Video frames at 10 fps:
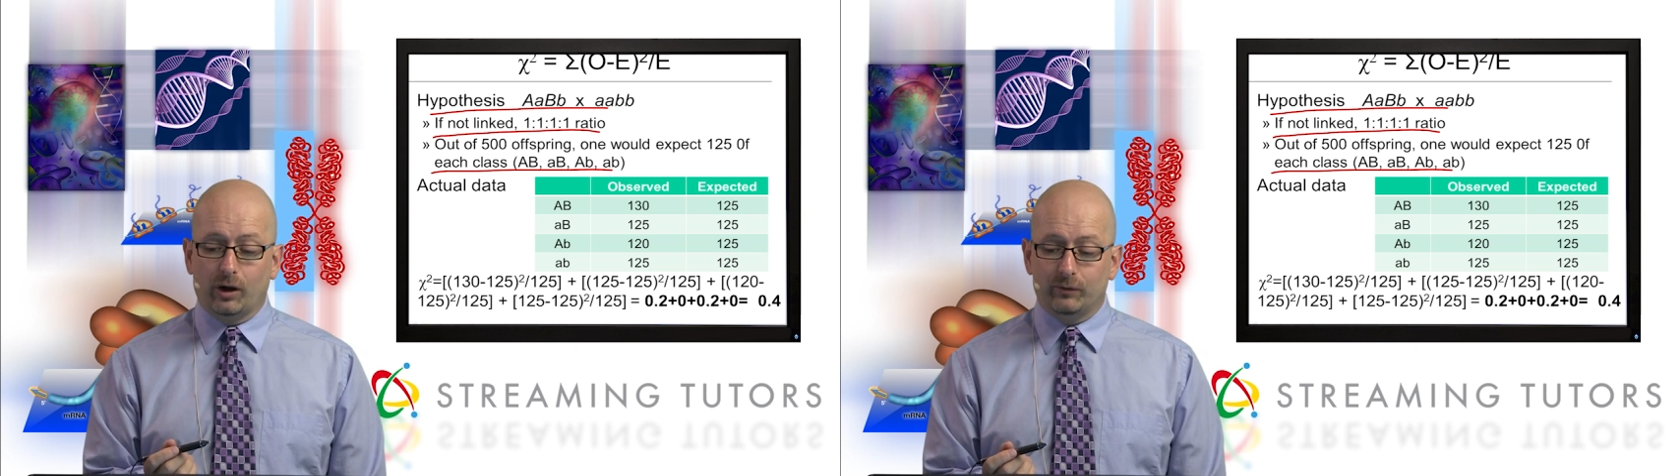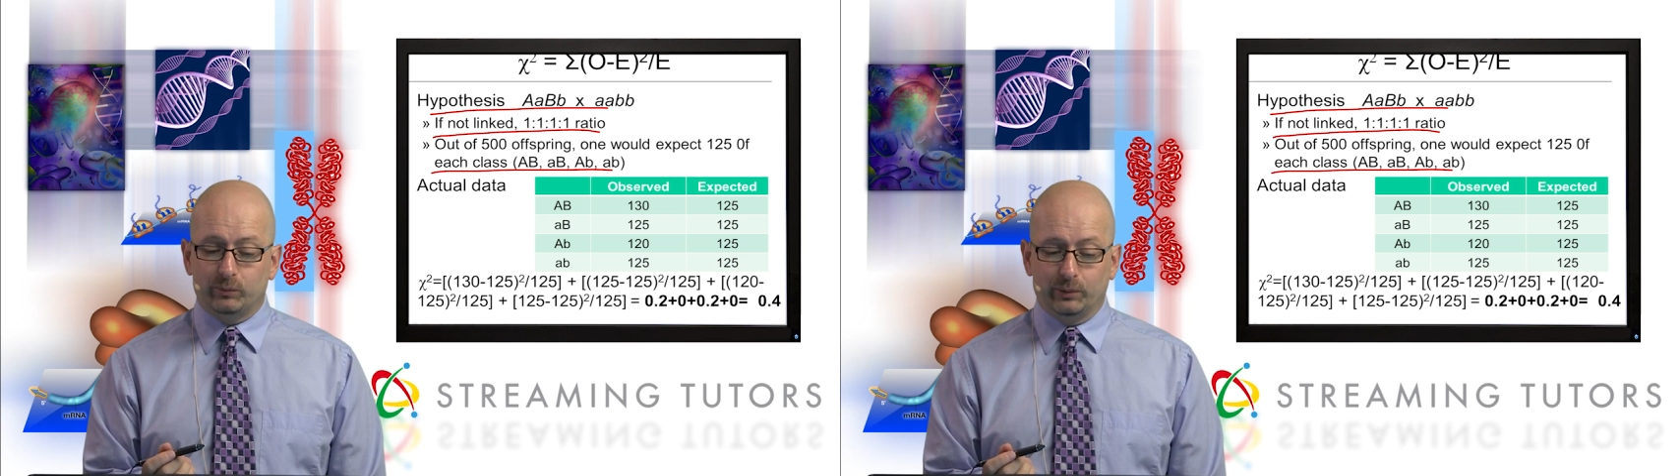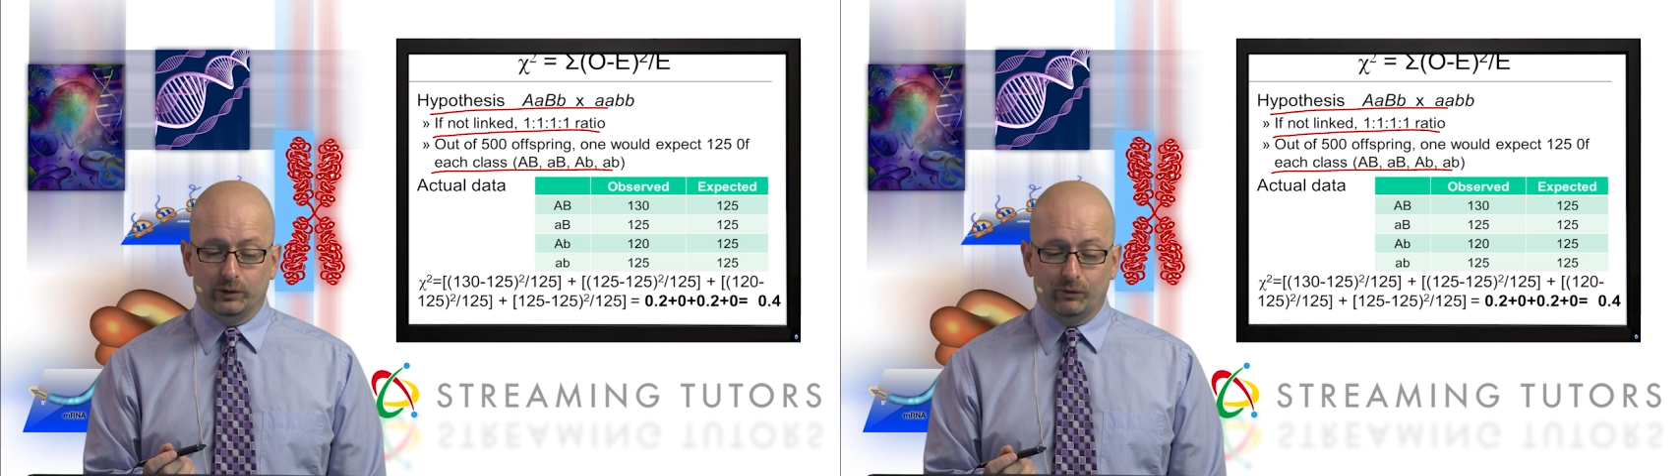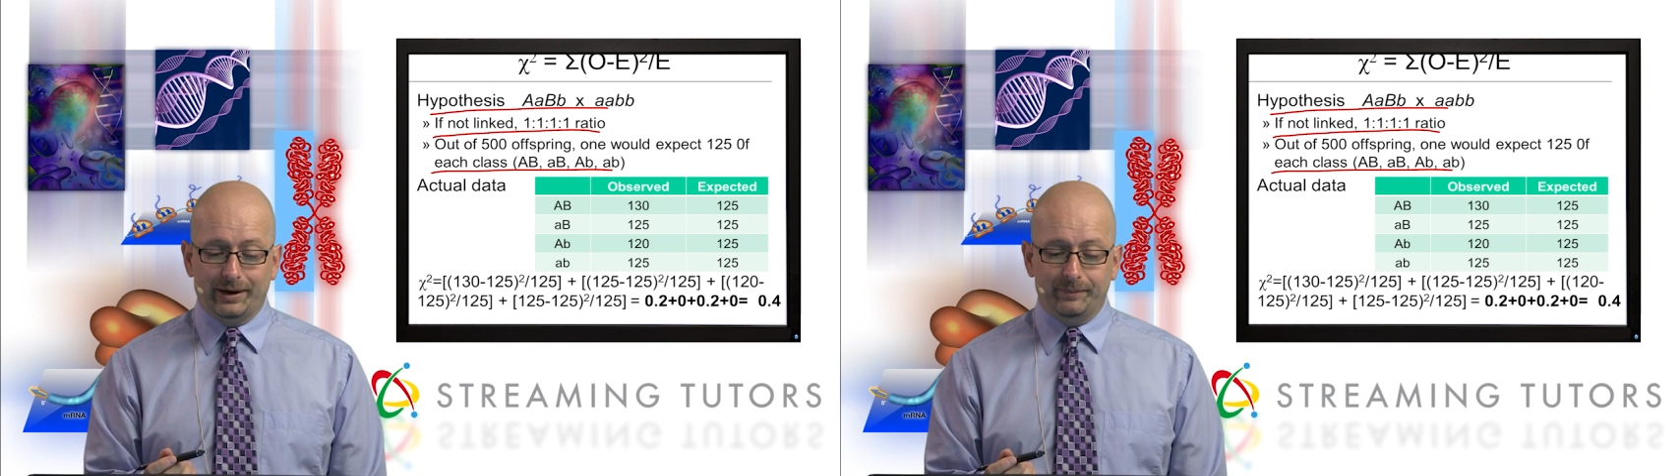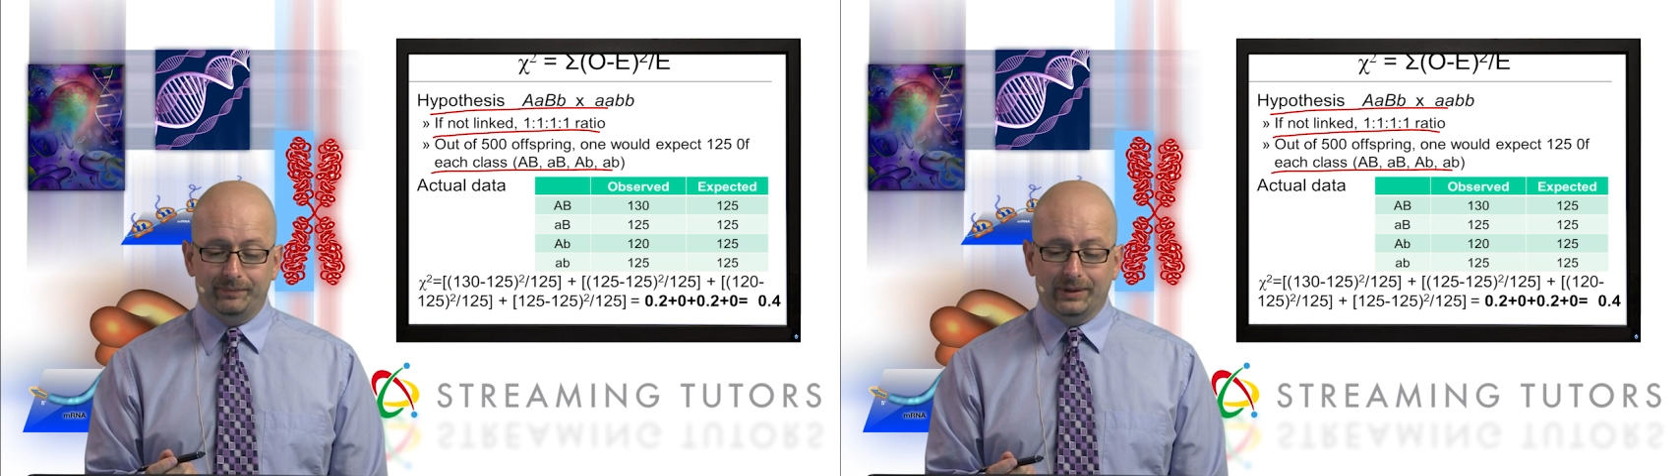offspring,
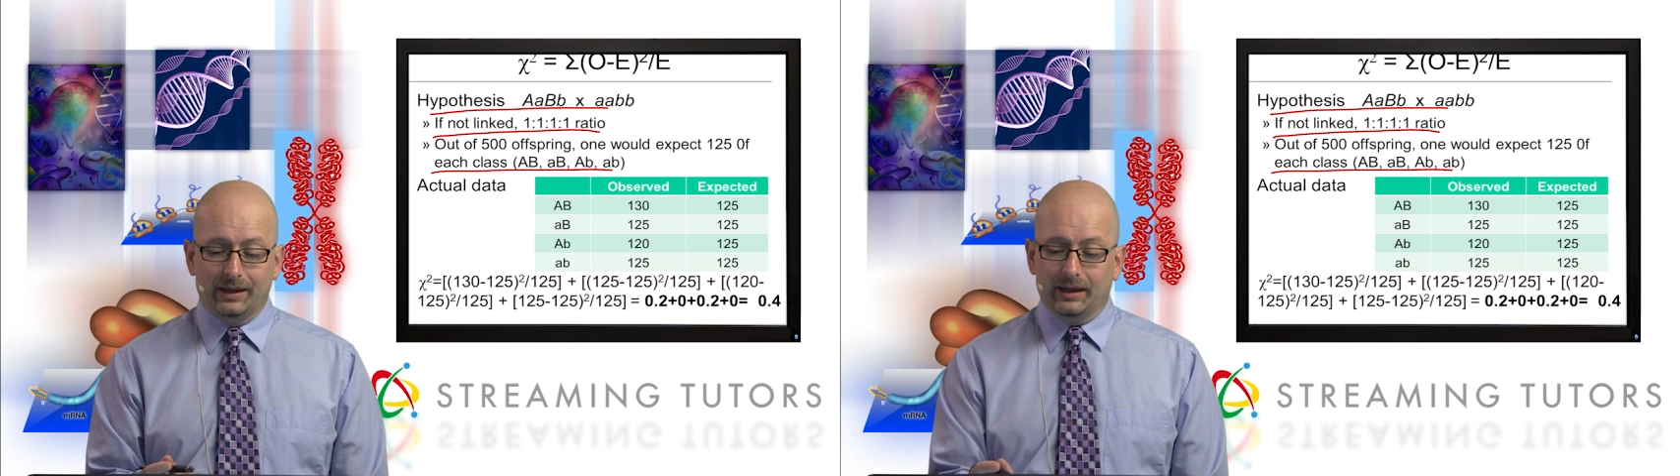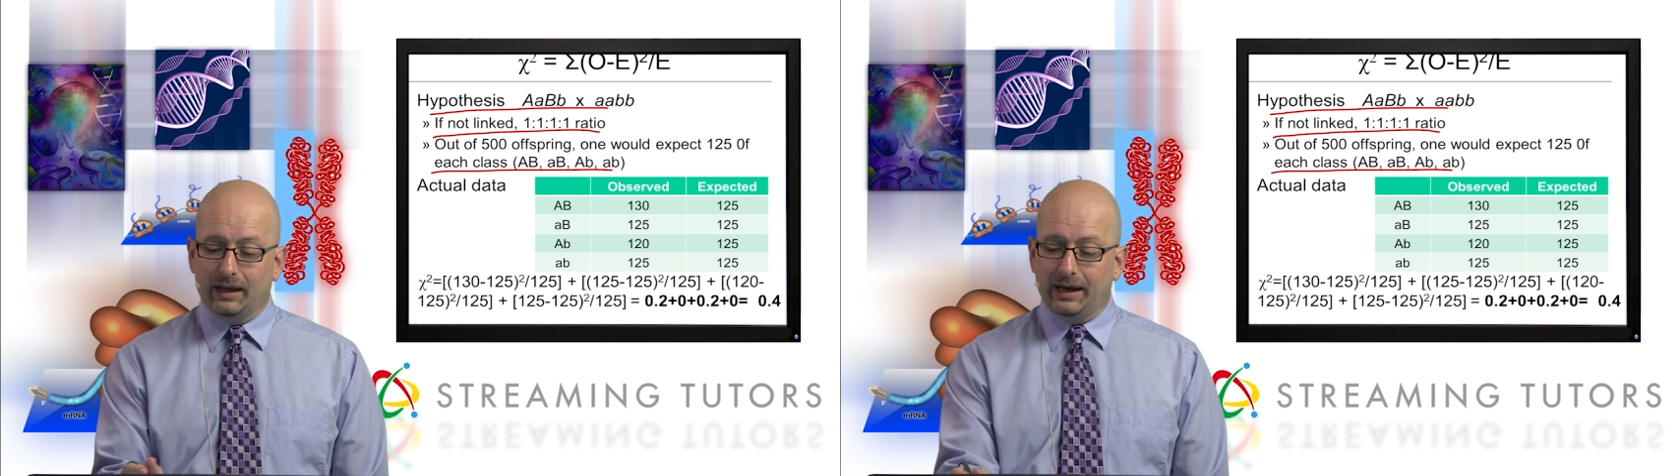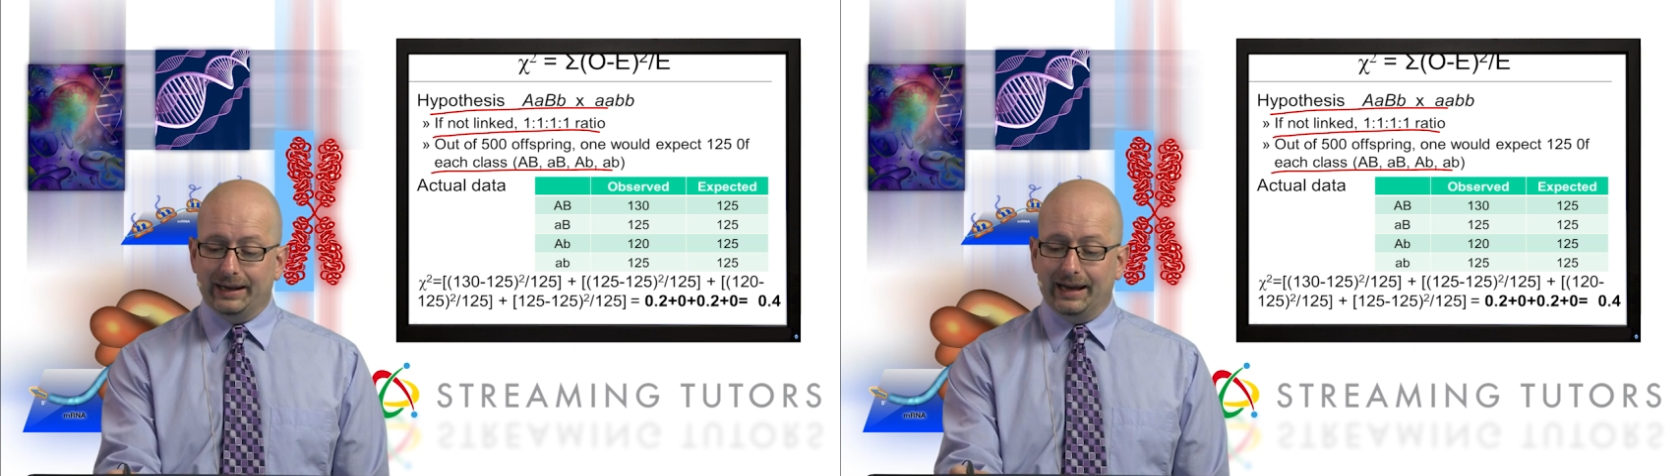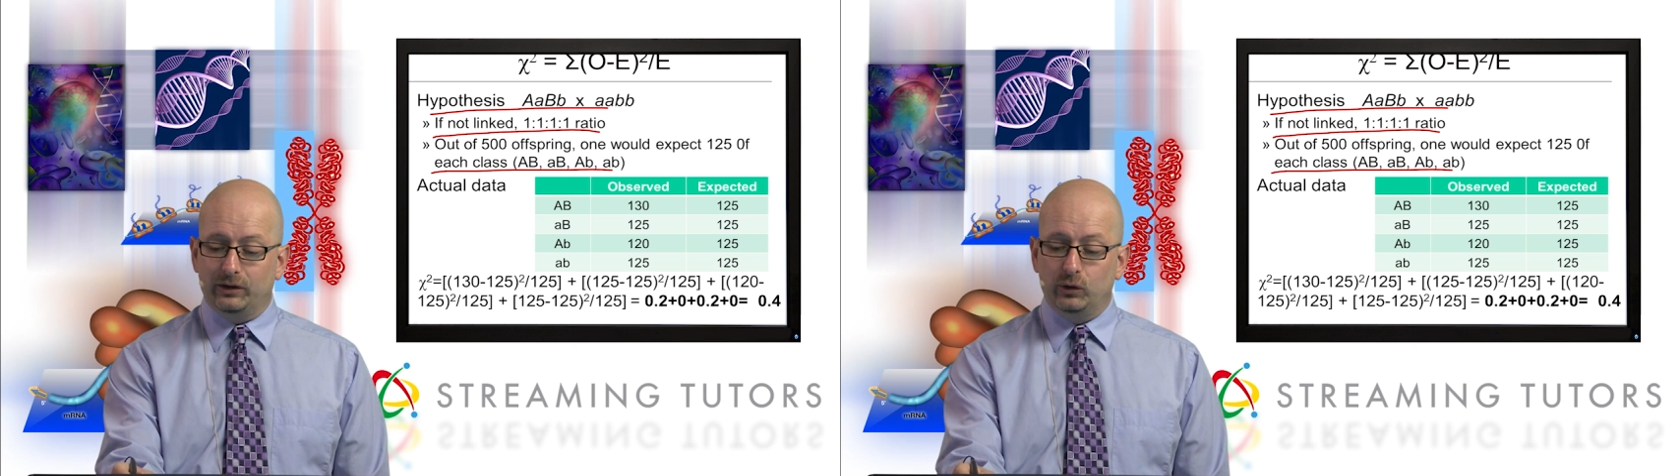right? Again,